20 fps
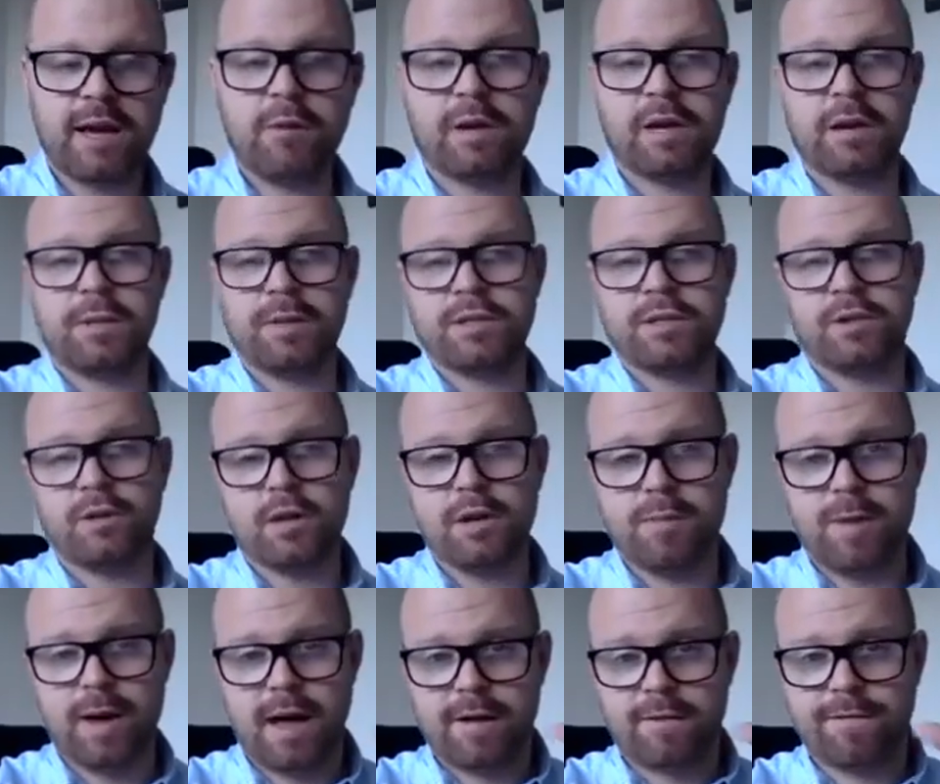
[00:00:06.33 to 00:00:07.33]
We're going to be
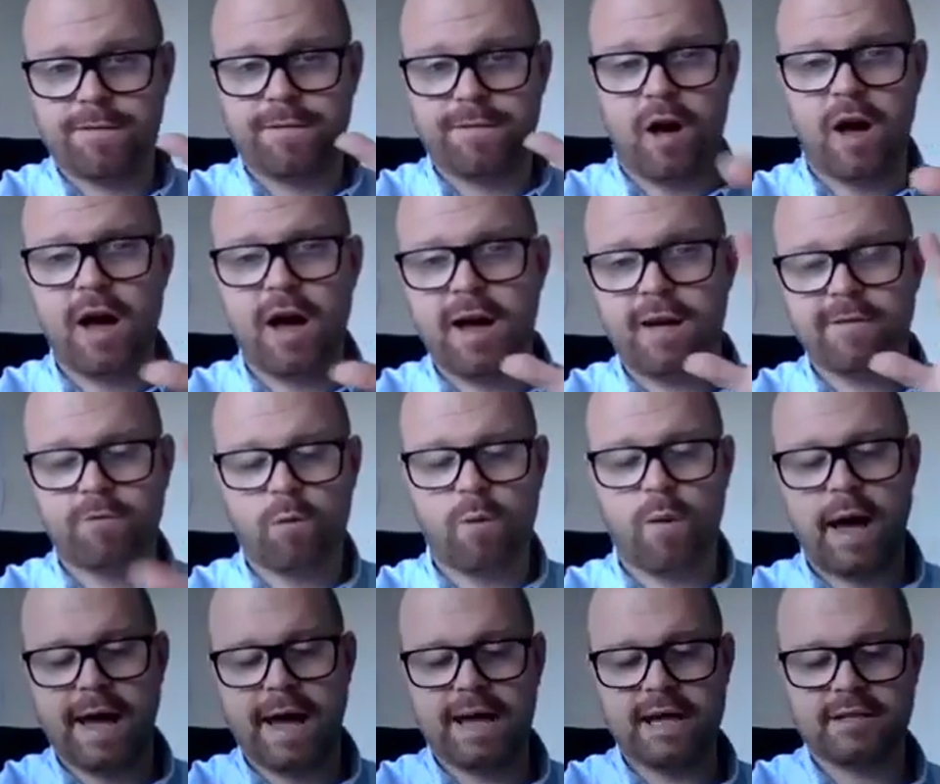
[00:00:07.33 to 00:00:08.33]
talking about 5
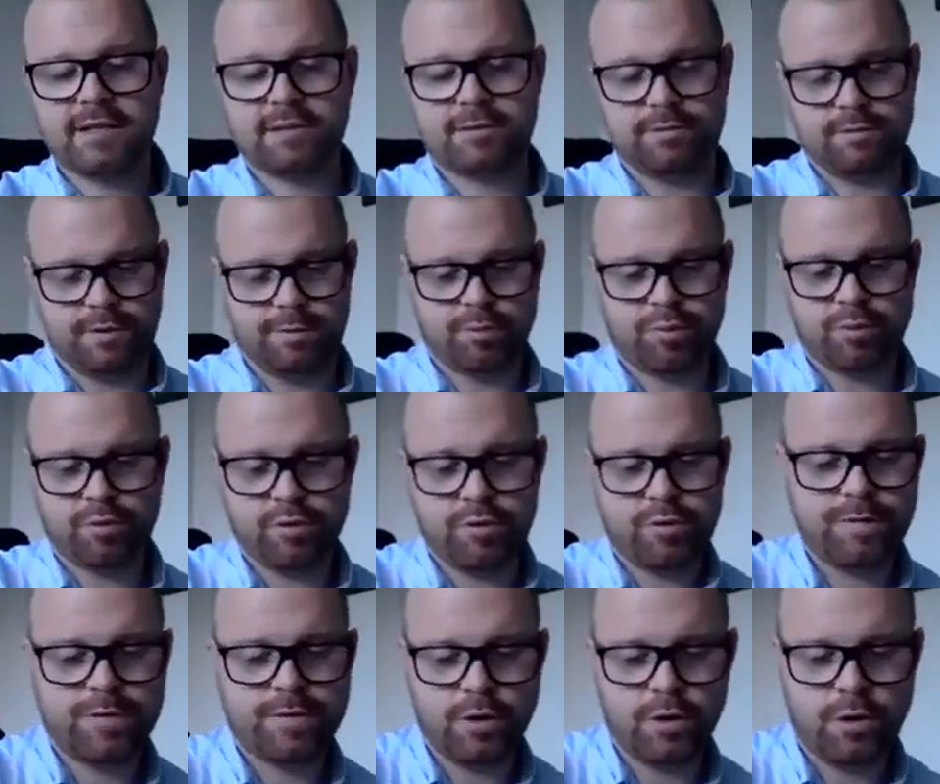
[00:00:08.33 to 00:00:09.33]
ways to
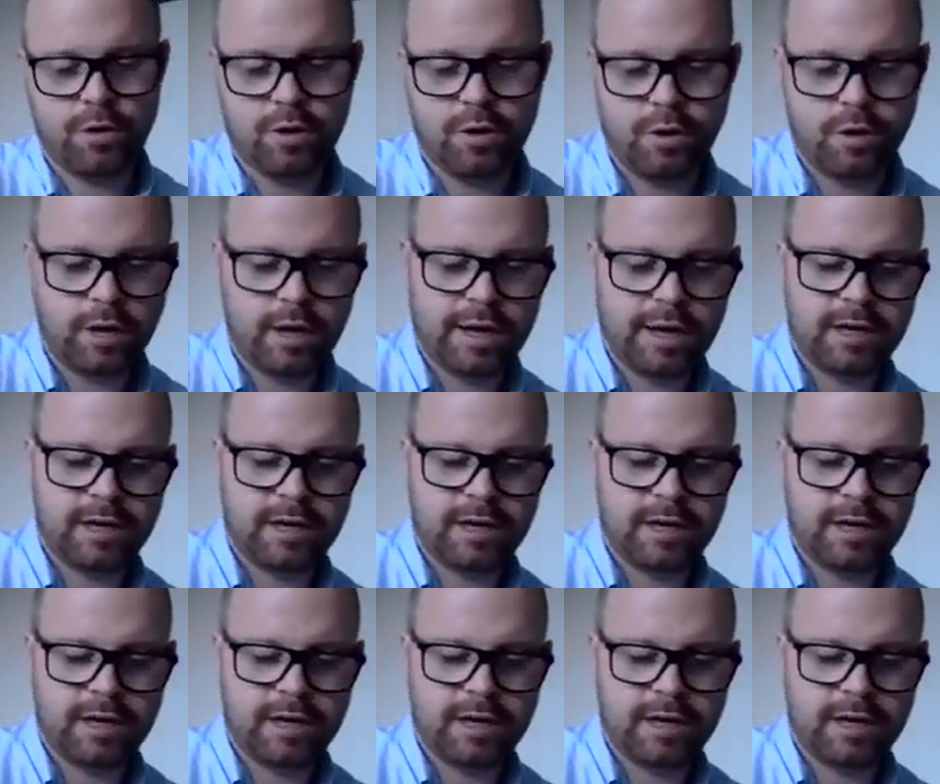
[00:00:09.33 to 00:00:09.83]
improve your